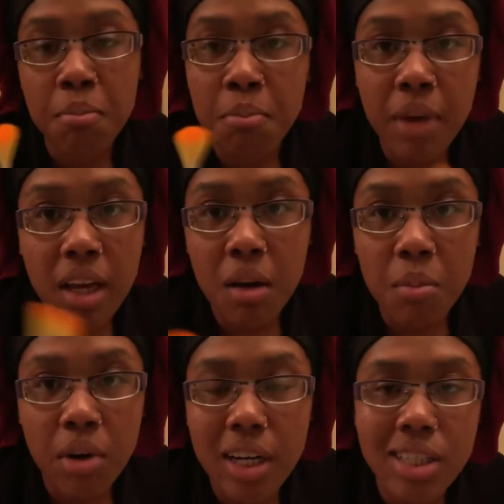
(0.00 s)

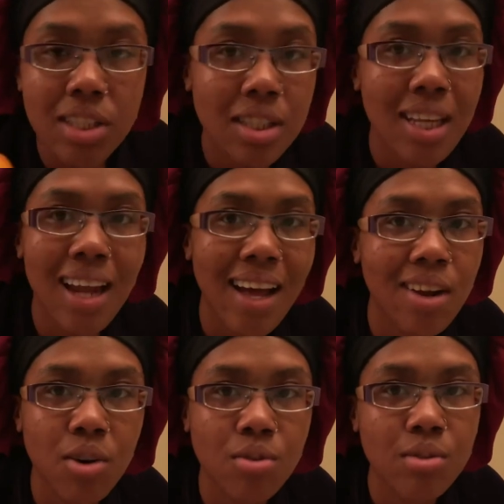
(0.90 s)
makeup brush that I
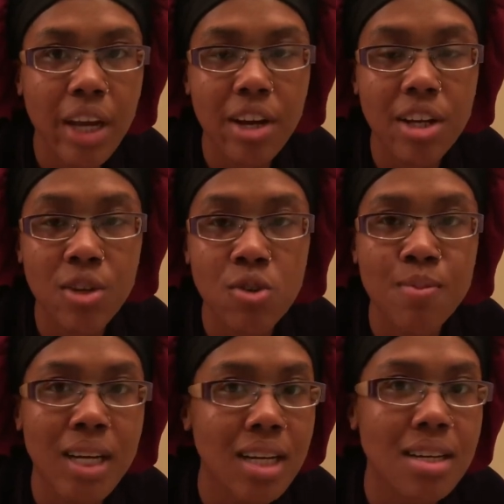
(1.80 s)
don't care to use
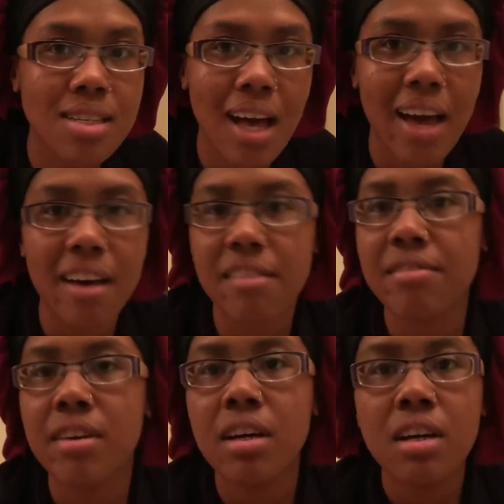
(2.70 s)
because I have